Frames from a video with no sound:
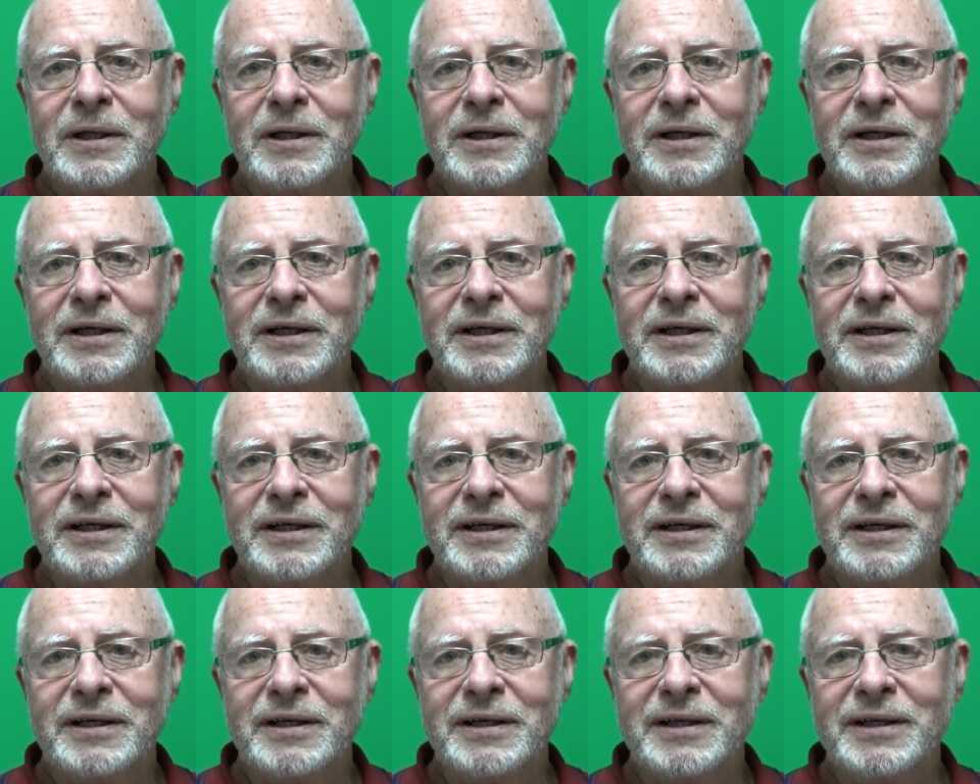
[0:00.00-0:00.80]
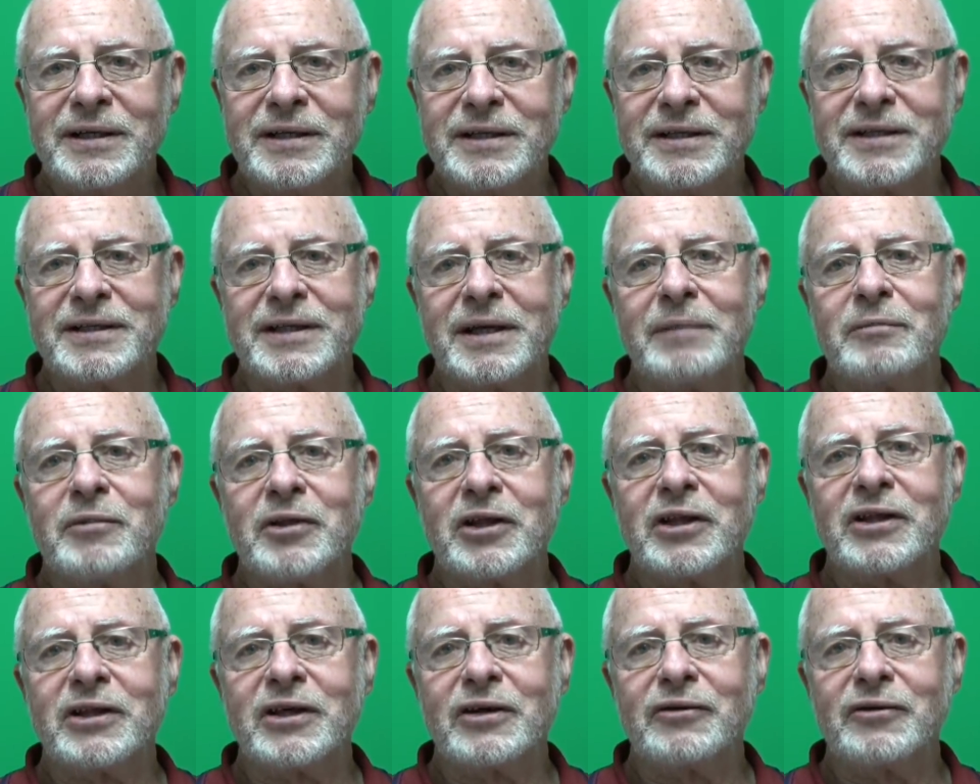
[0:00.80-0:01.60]
is
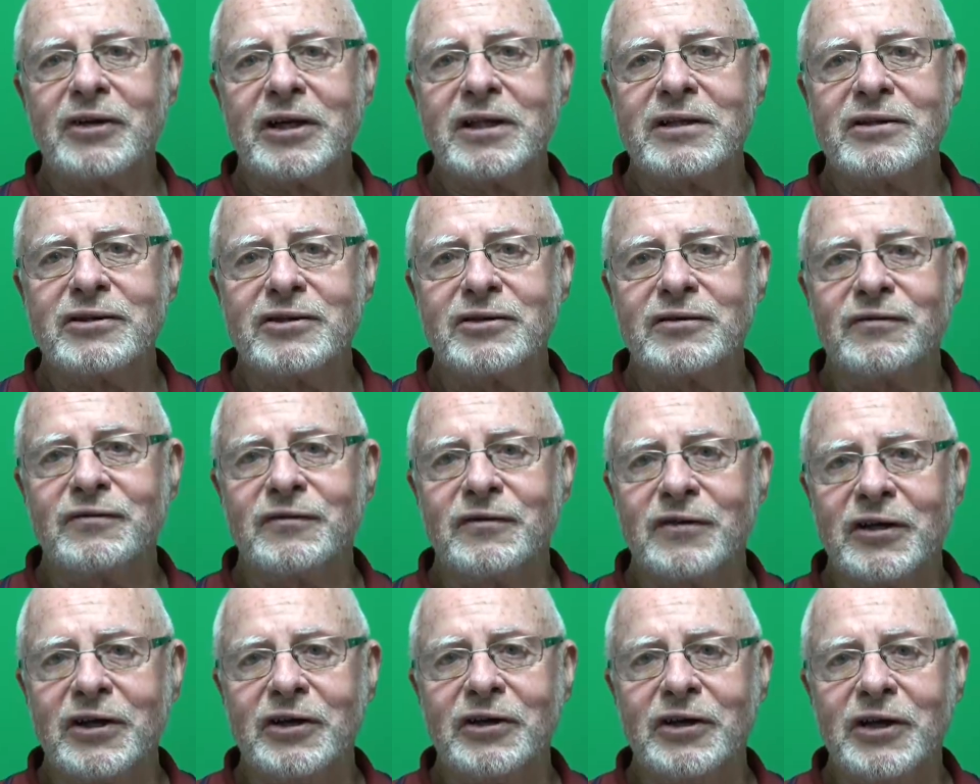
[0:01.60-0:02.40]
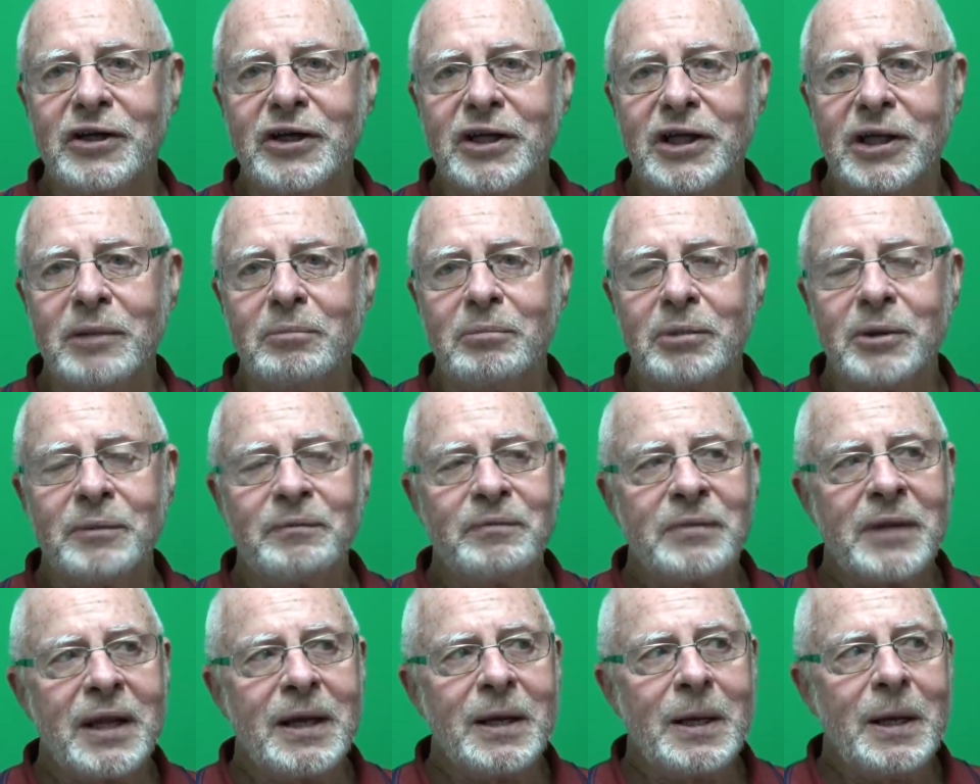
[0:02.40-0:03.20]
something that runs very deep.
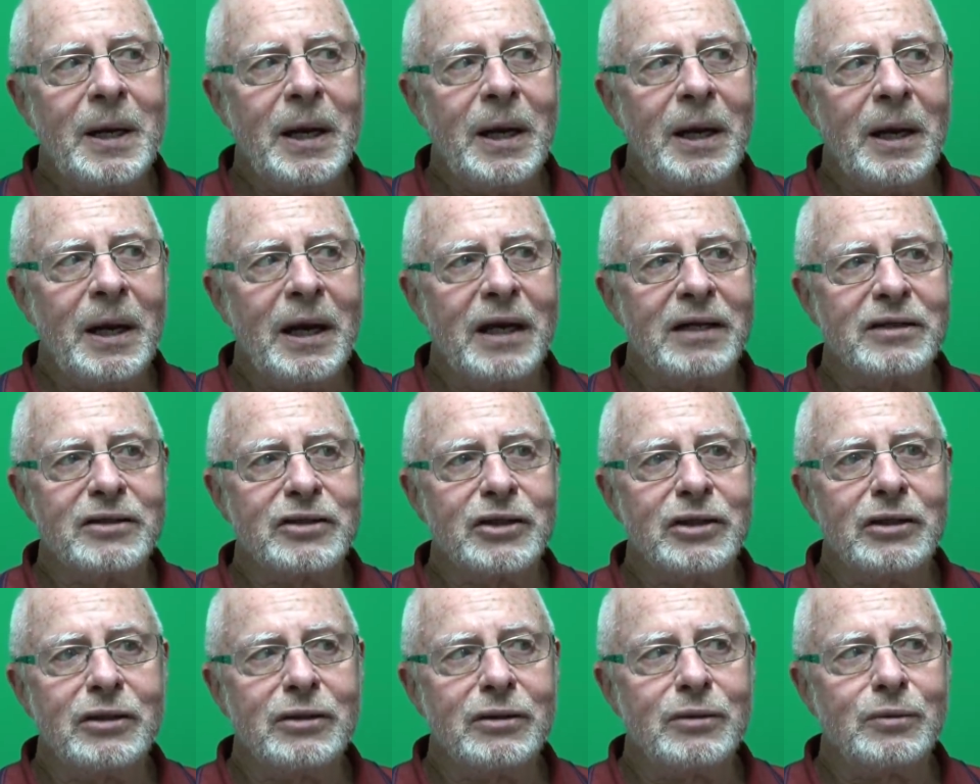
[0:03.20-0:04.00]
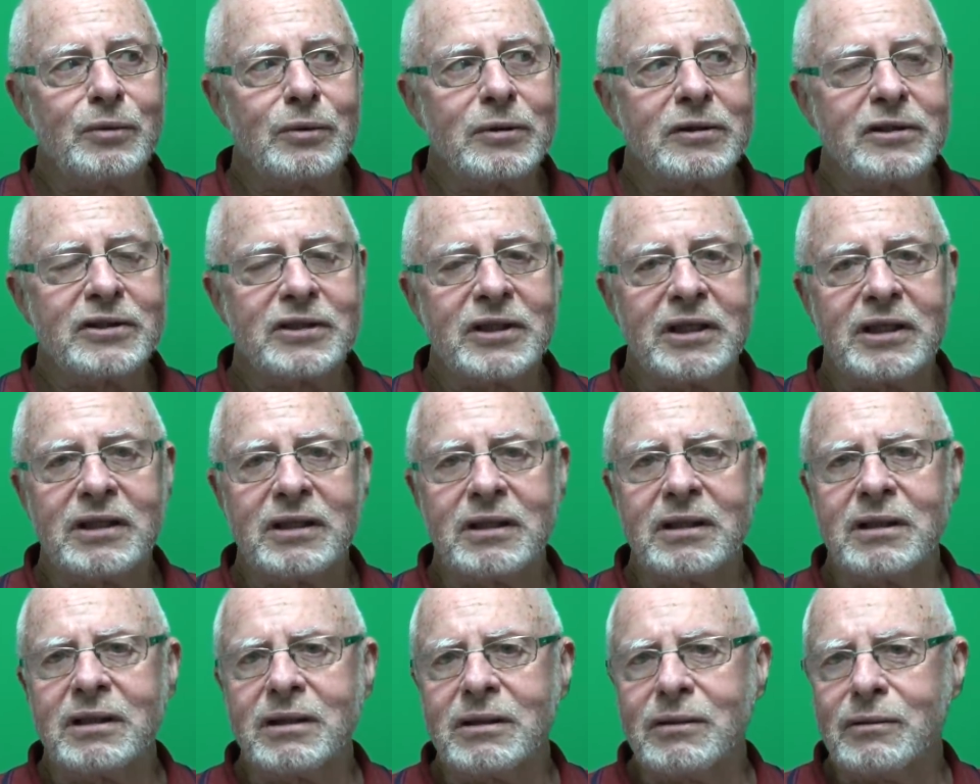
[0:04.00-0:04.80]
And so it was
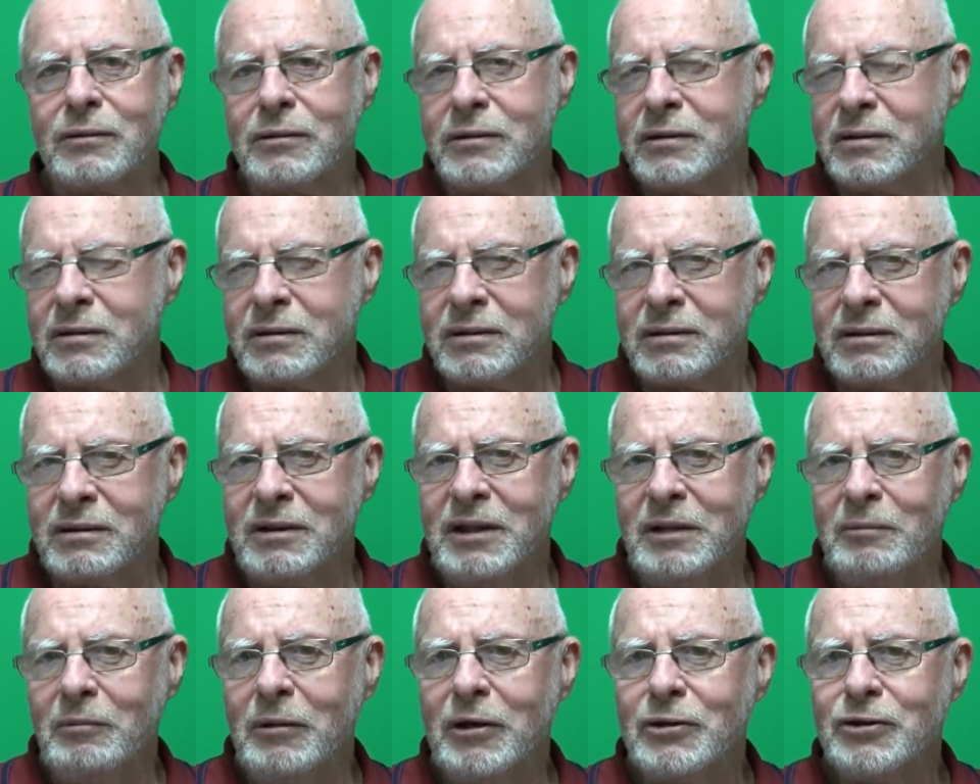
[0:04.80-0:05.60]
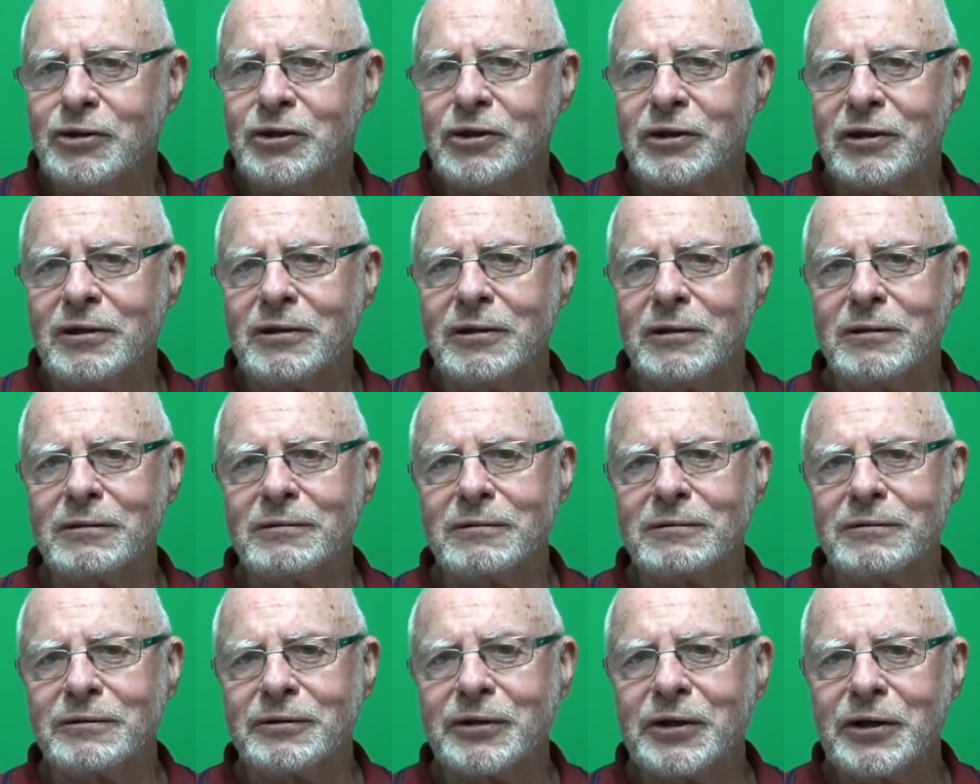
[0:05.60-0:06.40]
an
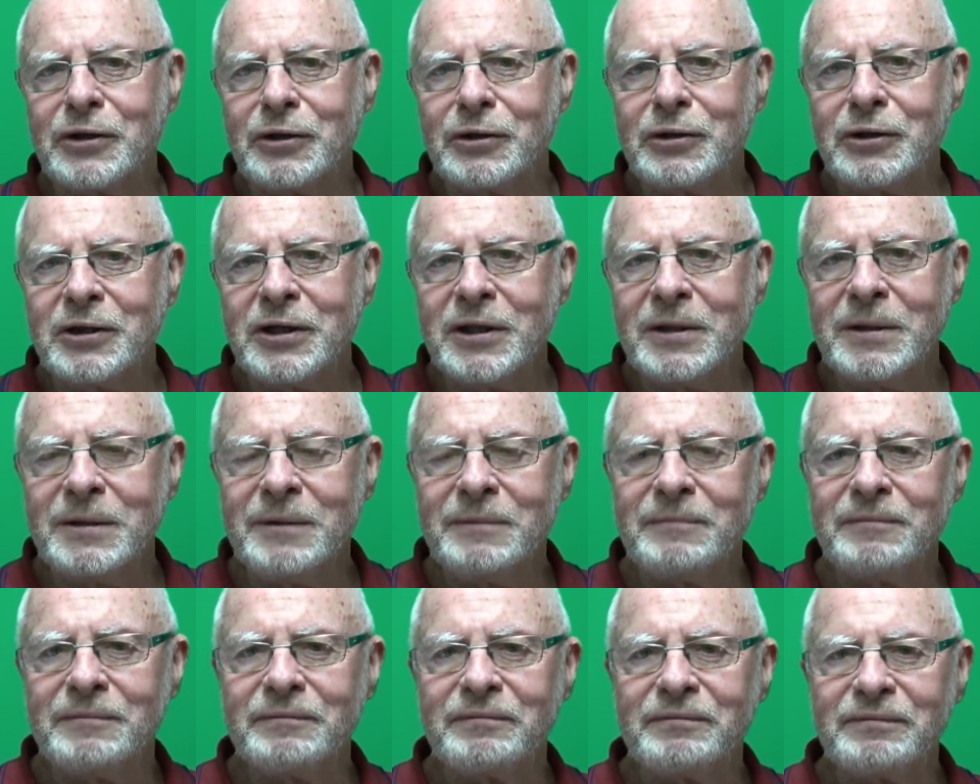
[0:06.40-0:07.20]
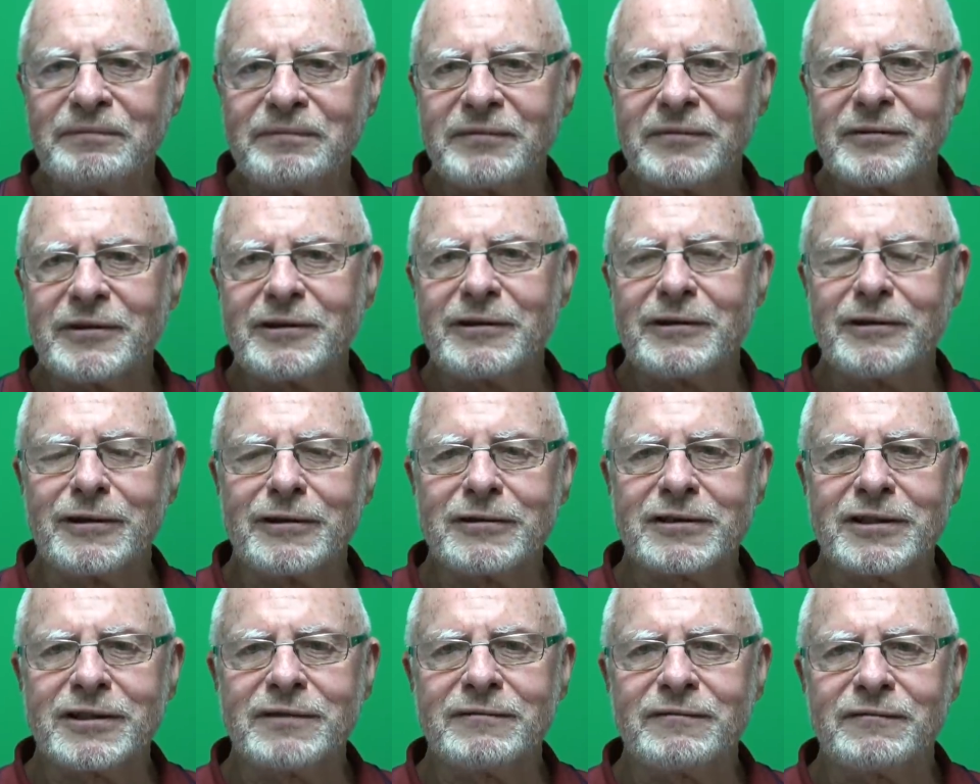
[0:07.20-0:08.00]
emotional reunion,
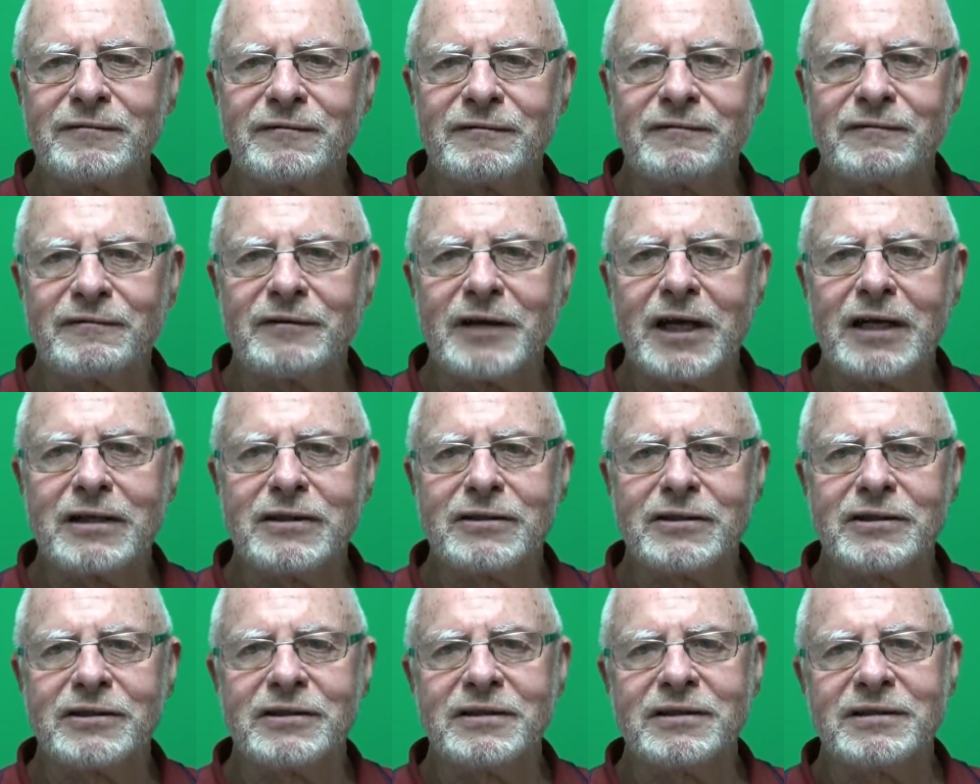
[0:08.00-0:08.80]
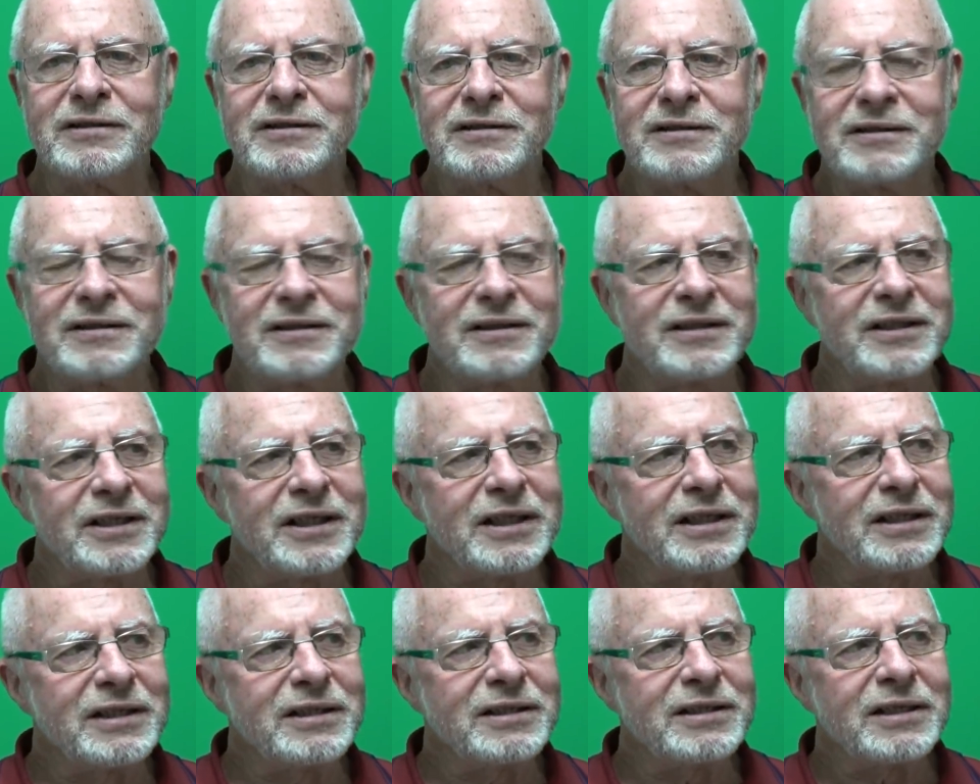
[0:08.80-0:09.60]
lots of hugs and
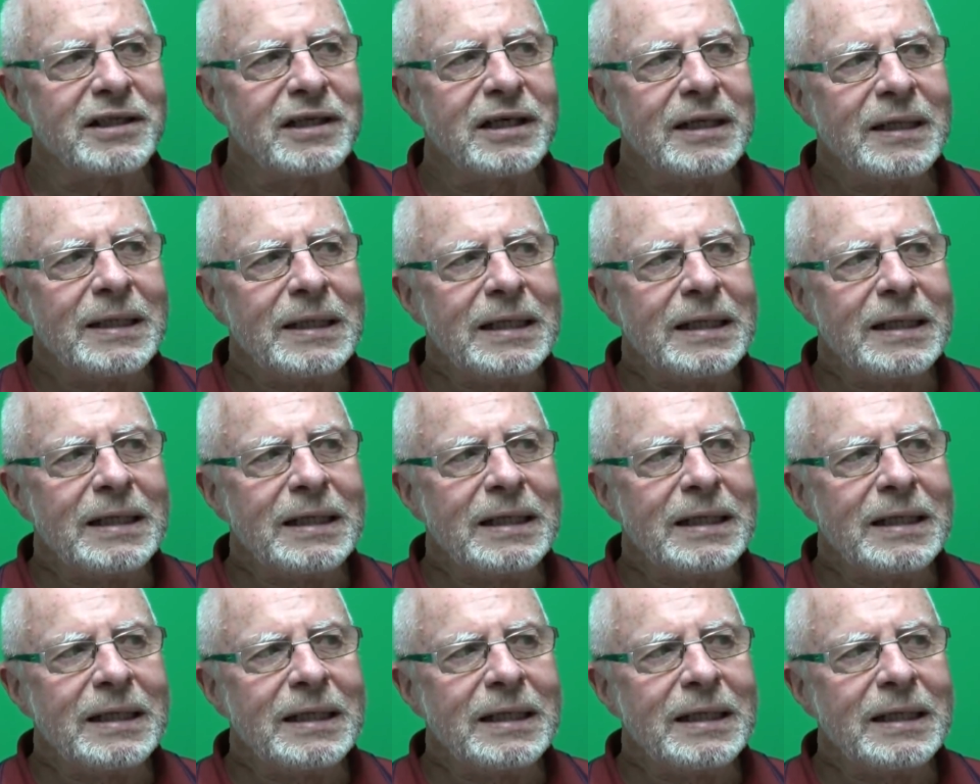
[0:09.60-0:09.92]
tears.